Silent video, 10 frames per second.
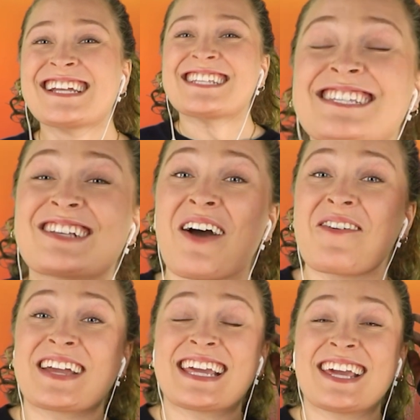
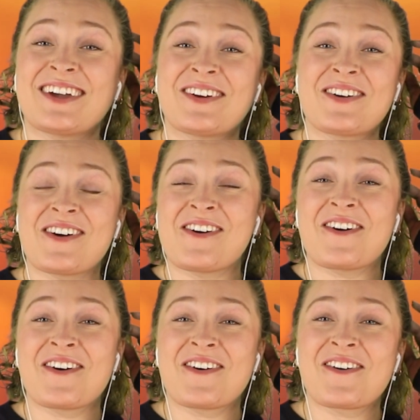So cute!
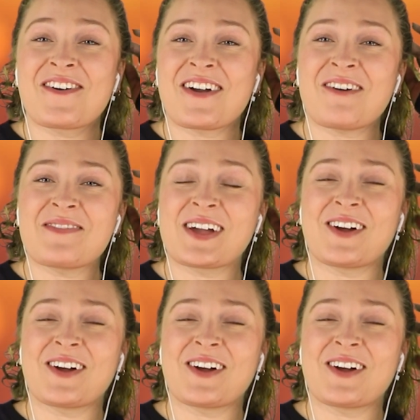Oh my